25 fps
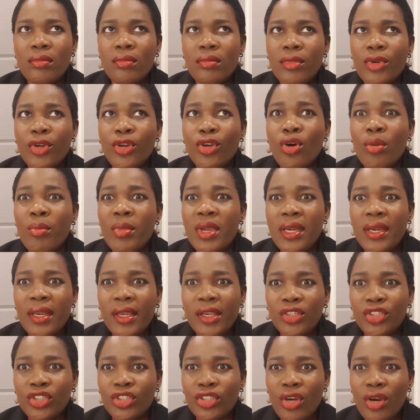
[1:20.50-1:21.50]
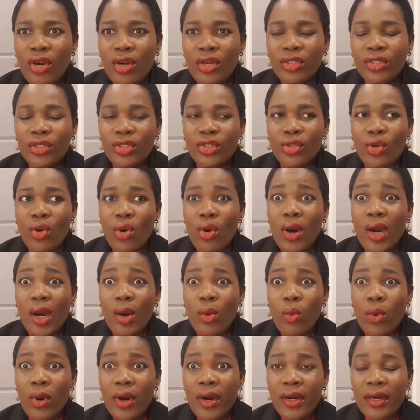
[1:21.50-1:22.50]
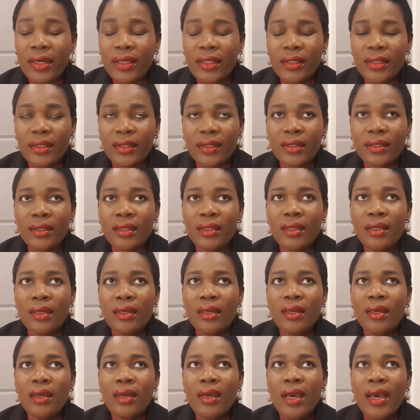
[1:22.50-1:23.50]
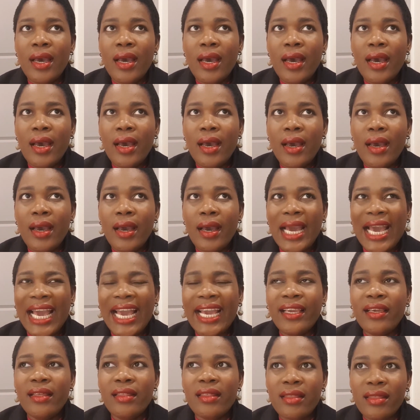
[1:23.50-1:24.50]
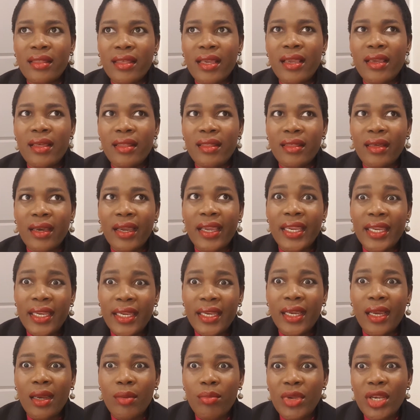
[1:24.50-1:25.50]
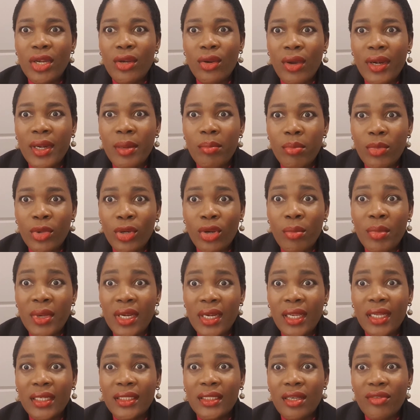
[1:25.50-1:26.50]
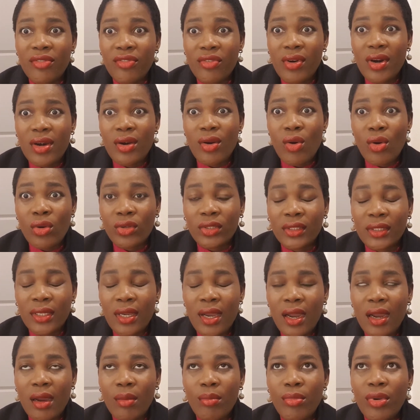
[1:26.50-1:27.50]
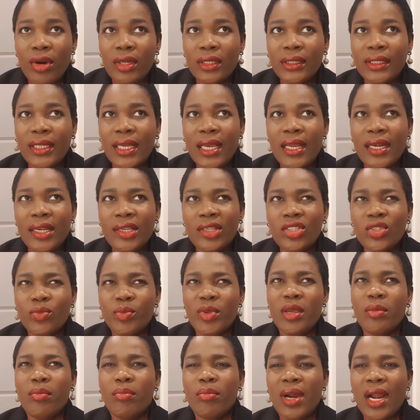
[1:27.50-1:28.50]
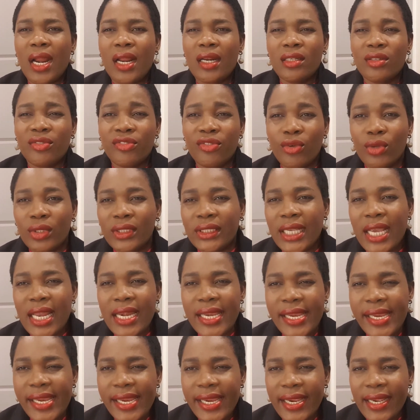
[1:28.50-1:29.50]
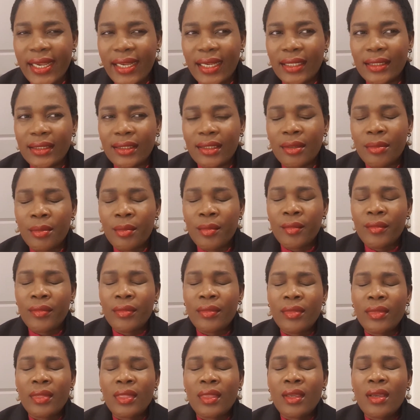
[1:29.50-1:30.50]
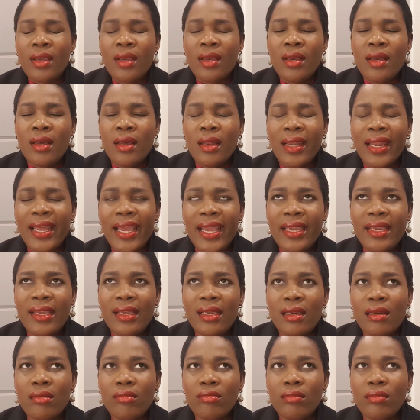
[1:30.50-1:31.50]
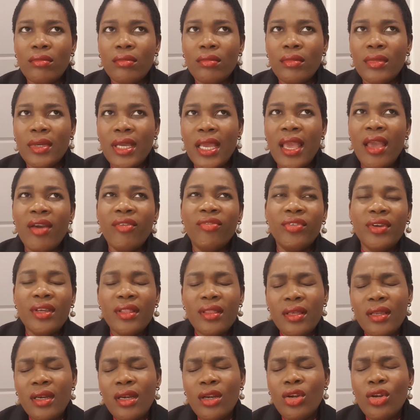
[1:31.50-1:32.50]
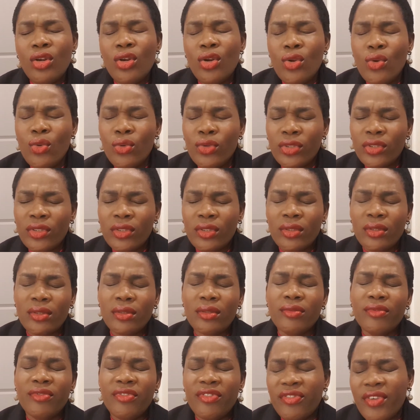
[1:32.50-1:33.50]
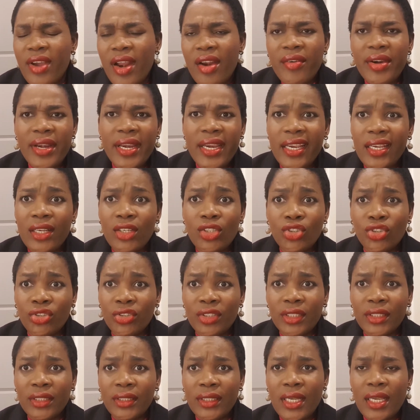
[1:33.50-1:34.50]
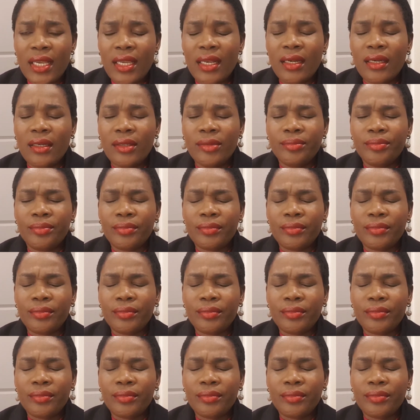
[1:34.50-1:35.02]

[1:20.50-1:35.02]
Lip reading: nominations or awards? I think that he can be nominated for an Oscar, but then he's been banned for 10 years. Like, everything looks very interesting,